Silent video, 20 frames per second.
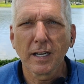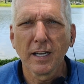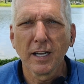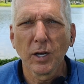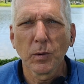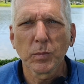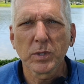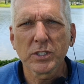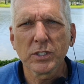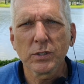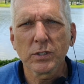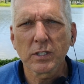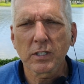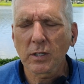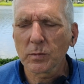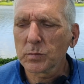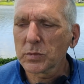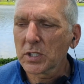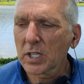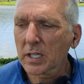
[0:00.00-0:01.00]
But you can
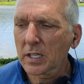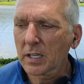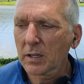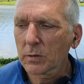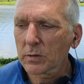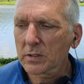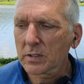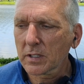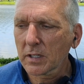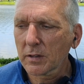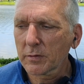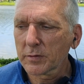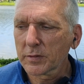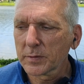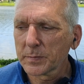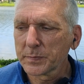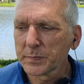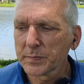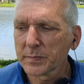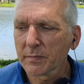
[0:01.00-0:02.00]
come check out stuff.
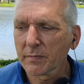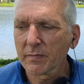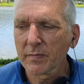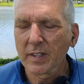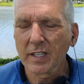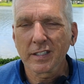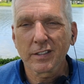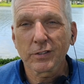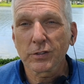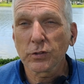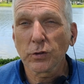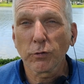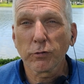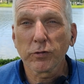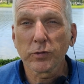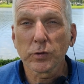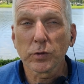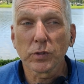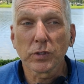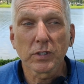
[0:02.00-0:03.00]
There's no
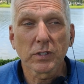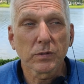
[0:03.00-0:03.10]
food.